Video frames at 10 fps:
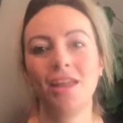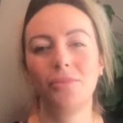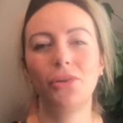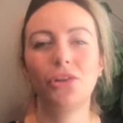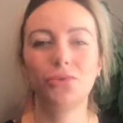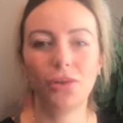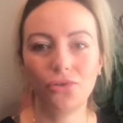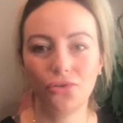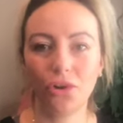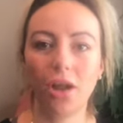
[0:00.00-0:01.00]
because when you're
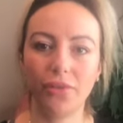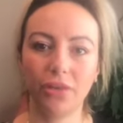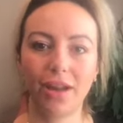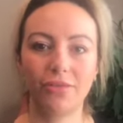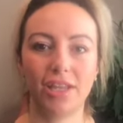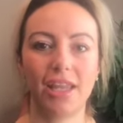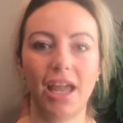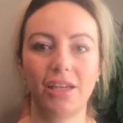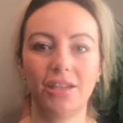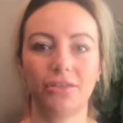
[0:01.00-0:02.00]
driving around in
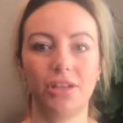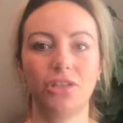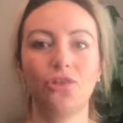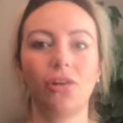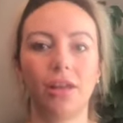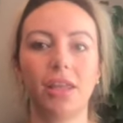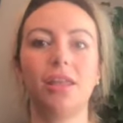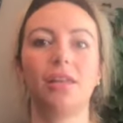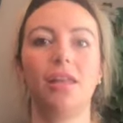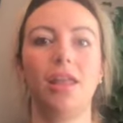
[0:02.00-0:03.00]
Canada, it's not like
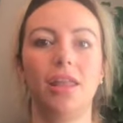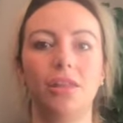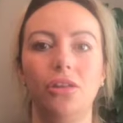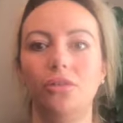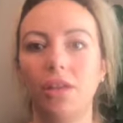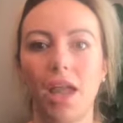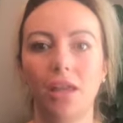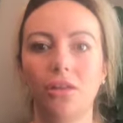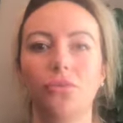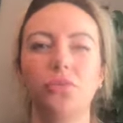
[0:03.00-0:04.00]
in the UK,
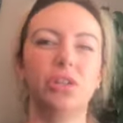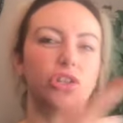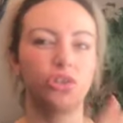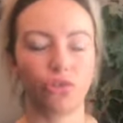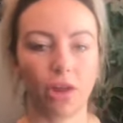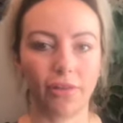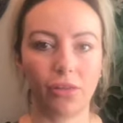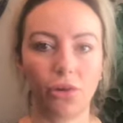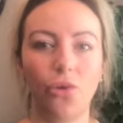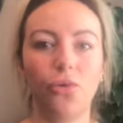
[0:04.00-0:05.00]
or we'll just drive around the
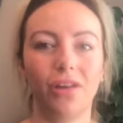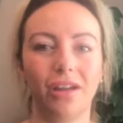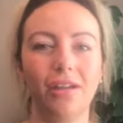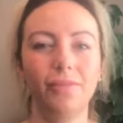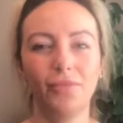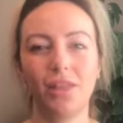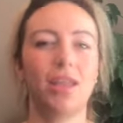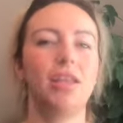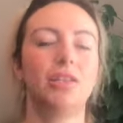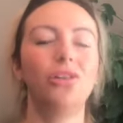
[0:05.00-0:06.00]
corner, that
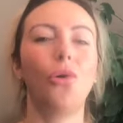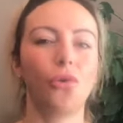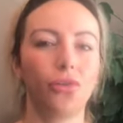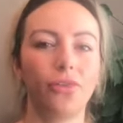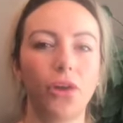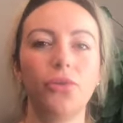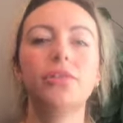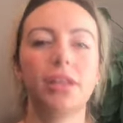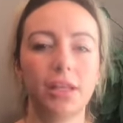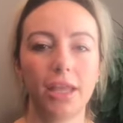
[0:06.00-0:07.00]
it's longer roads and
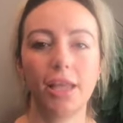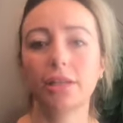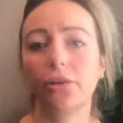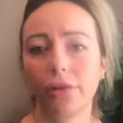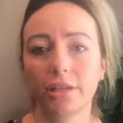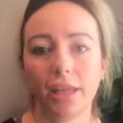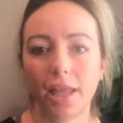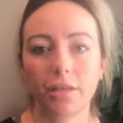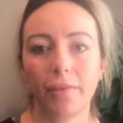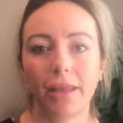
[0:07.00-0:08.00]
it takes longer to get
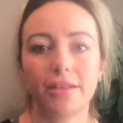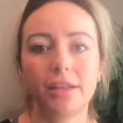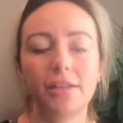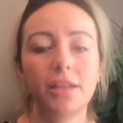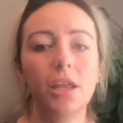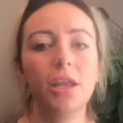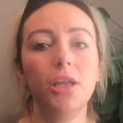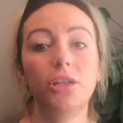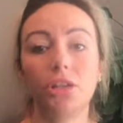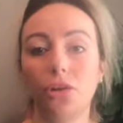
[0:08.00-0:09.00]
to places.
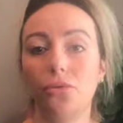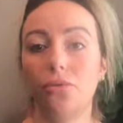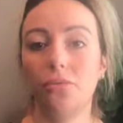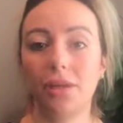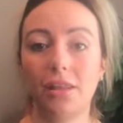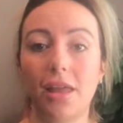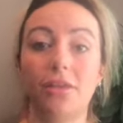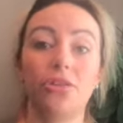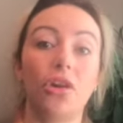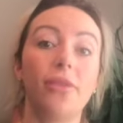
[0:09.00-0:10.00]
So we then
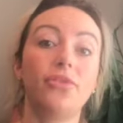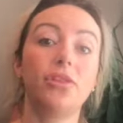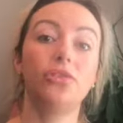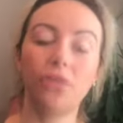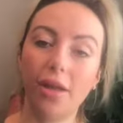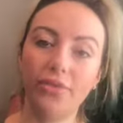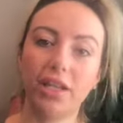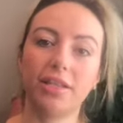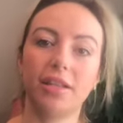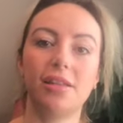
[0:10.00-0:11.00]
drive to the drive
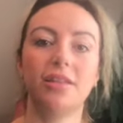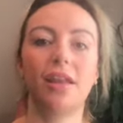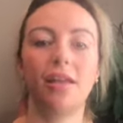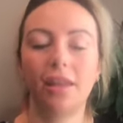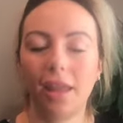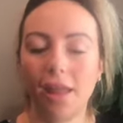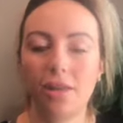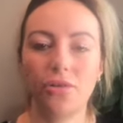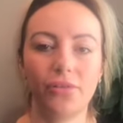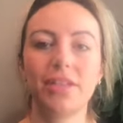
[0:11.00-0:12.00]
test centre, and again,
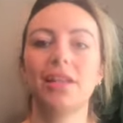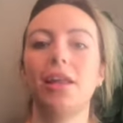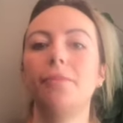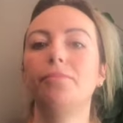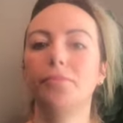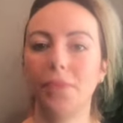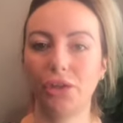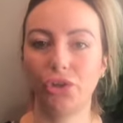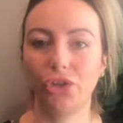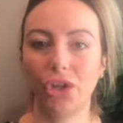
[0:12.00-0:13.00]
obviously, big
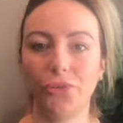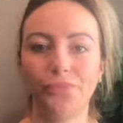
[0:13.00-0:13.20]
queue.